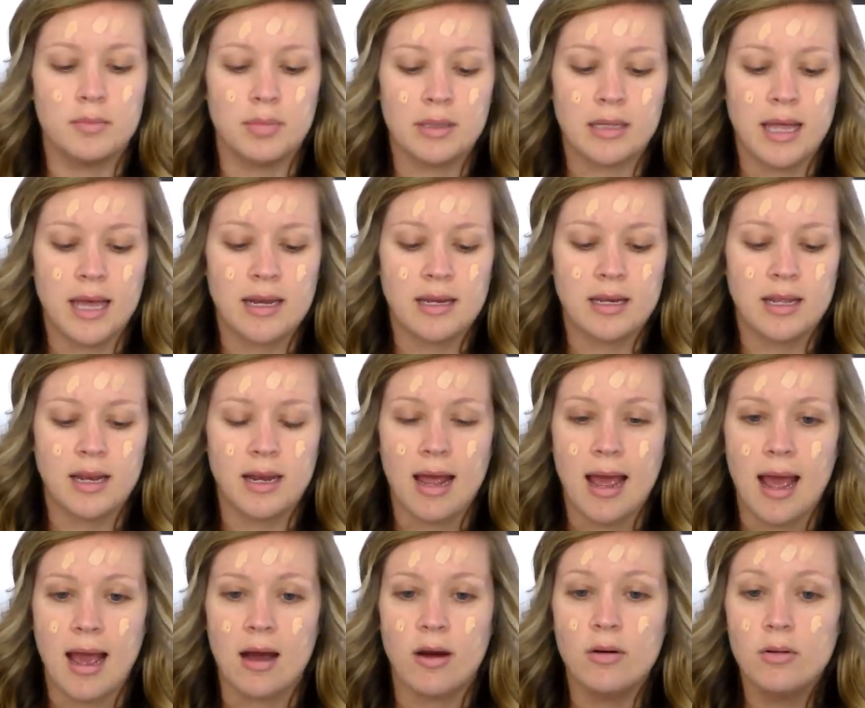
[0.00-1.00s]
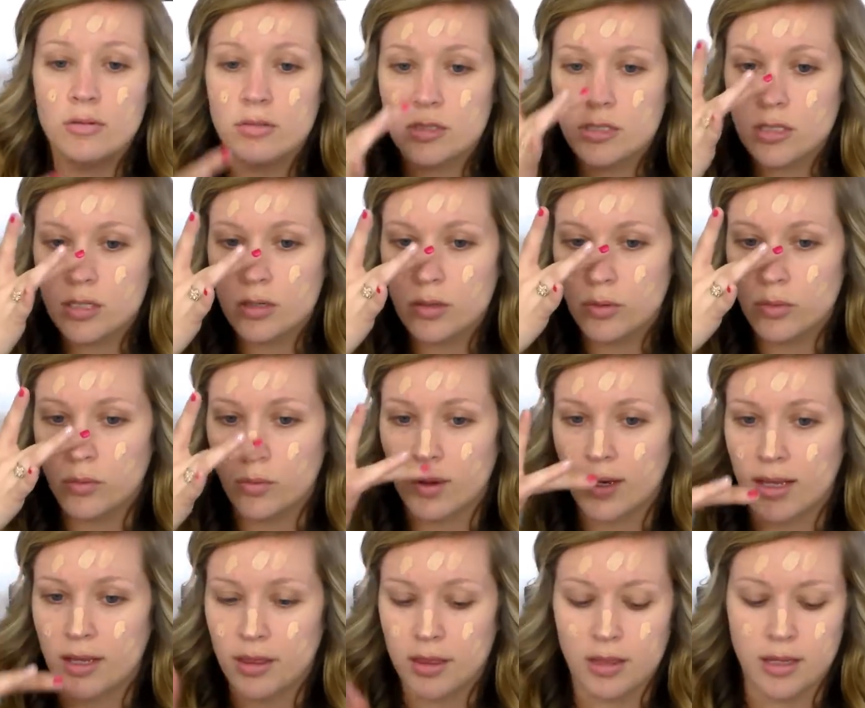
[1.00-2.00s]
blend it out
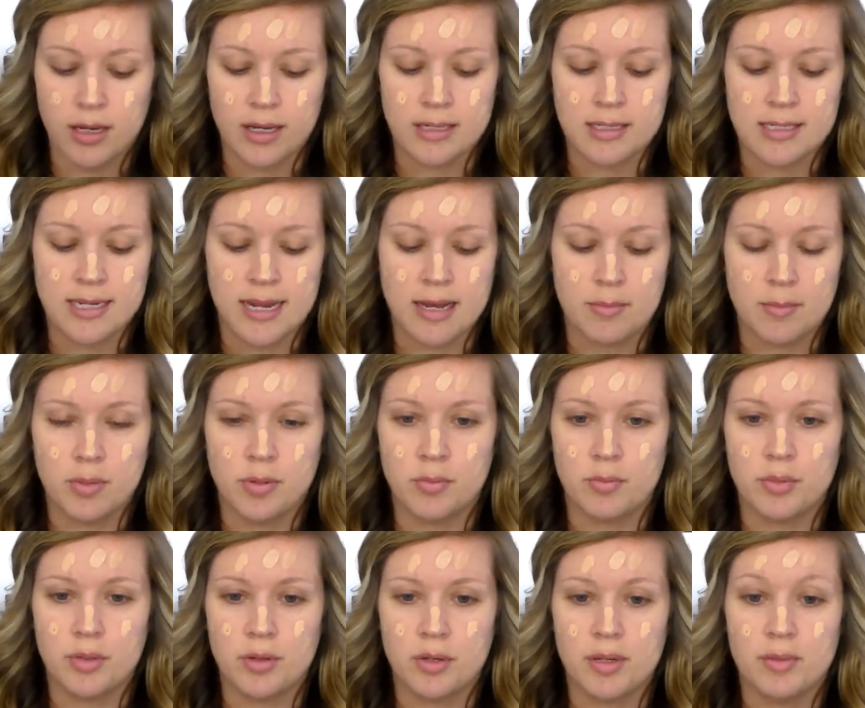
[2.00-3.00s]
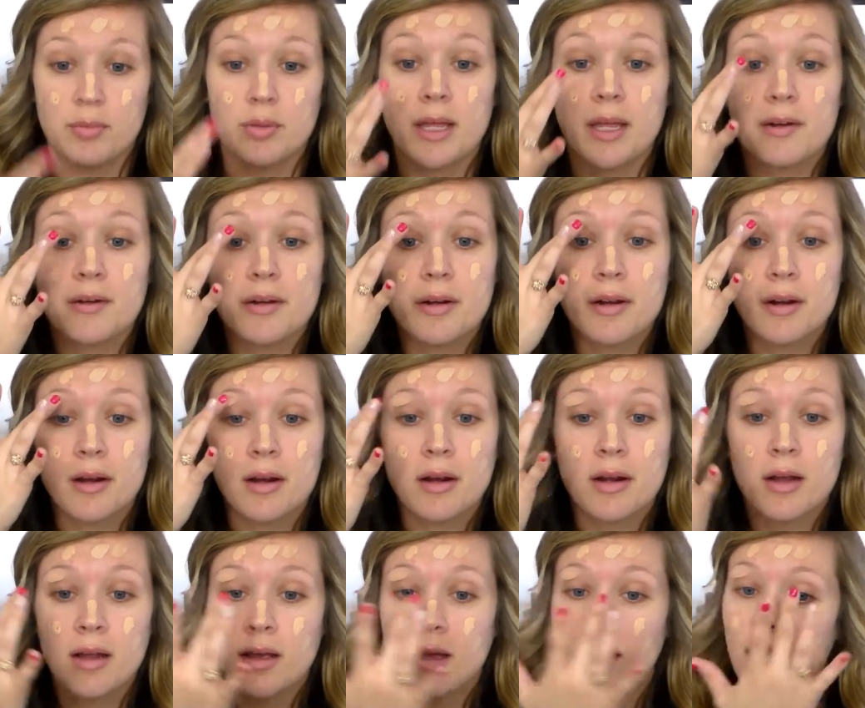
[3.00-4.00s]
with a damp beauty blender.
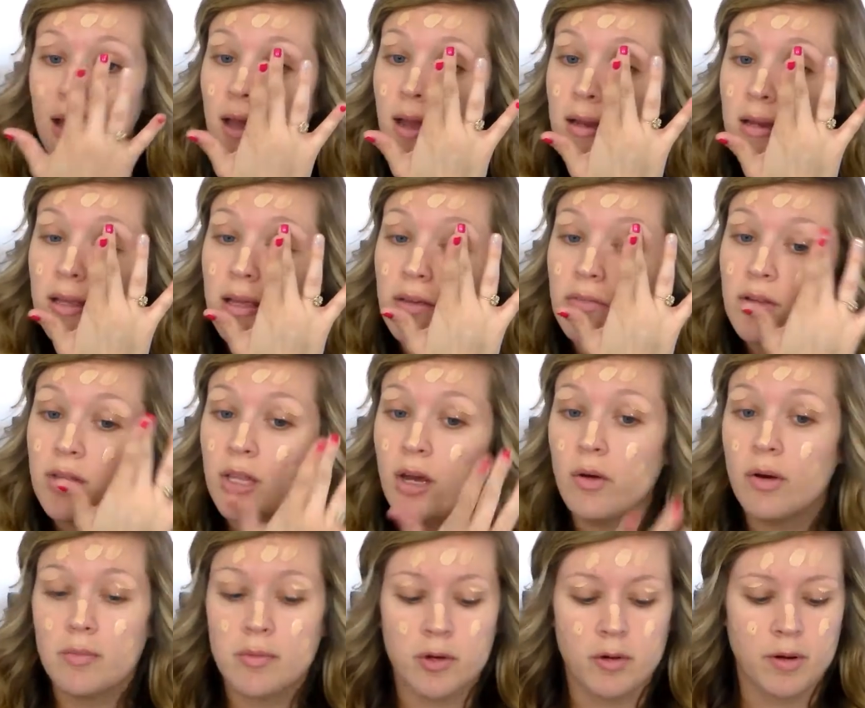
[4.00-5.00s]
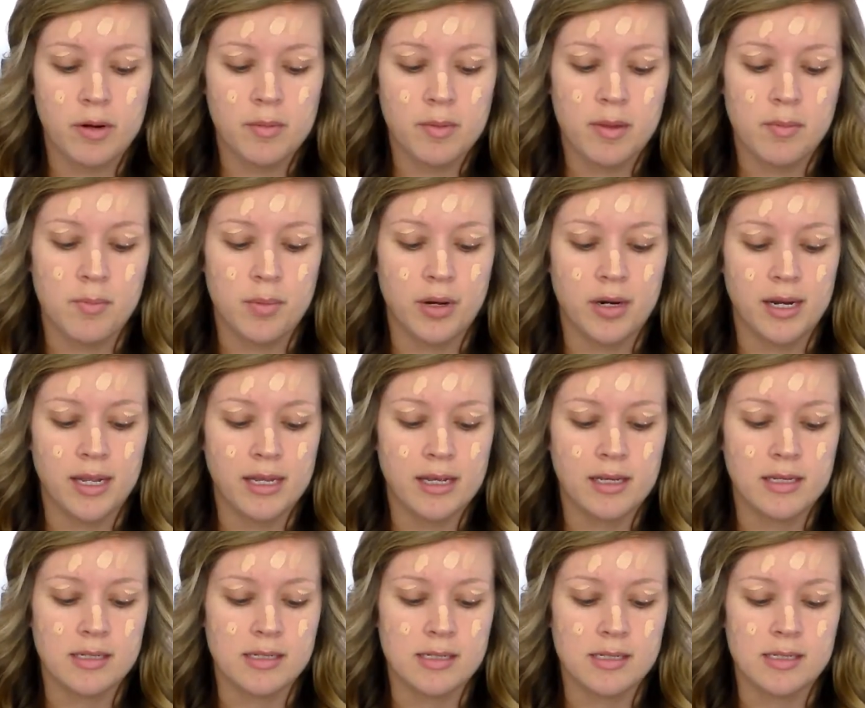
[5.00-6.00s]
And even though I'm going to be putting
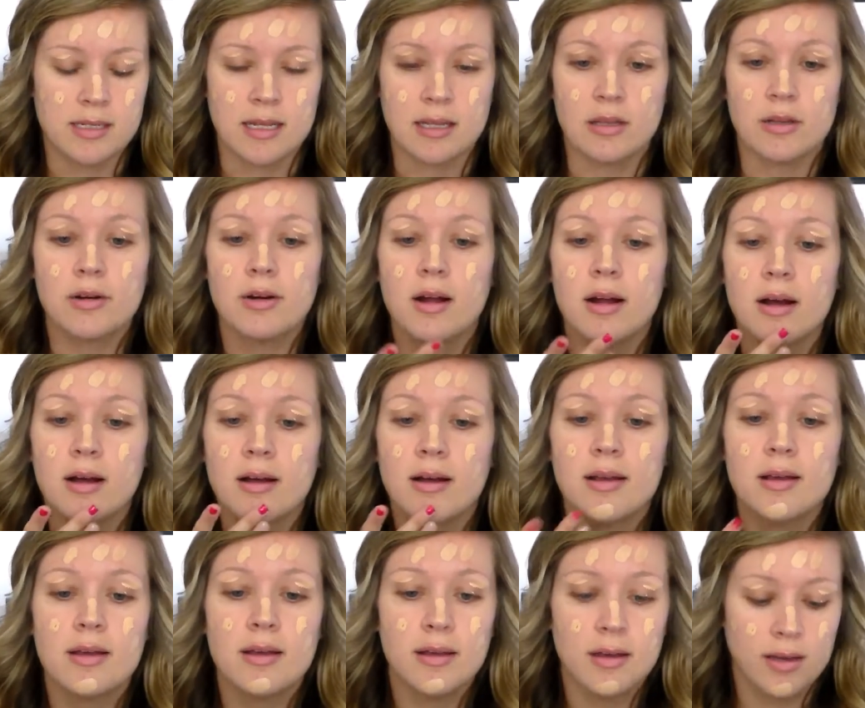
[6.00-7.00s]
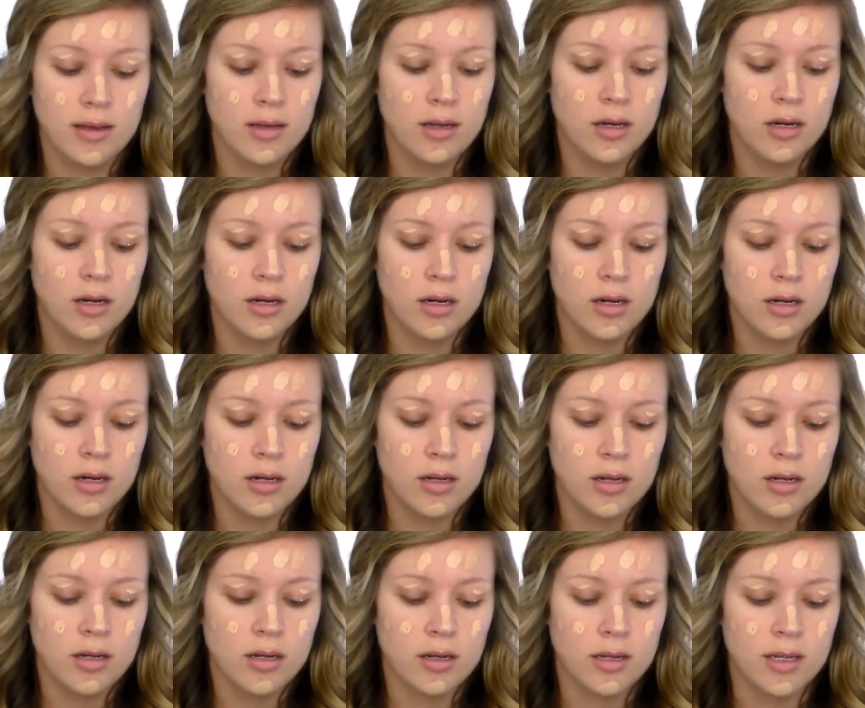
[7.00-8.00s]
concealer on
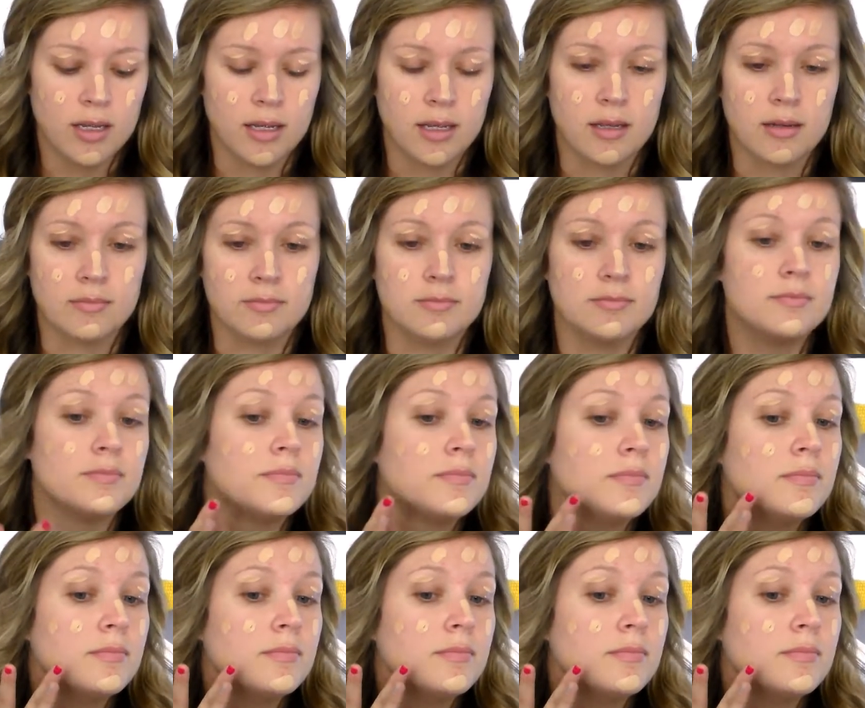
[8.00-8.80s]
in,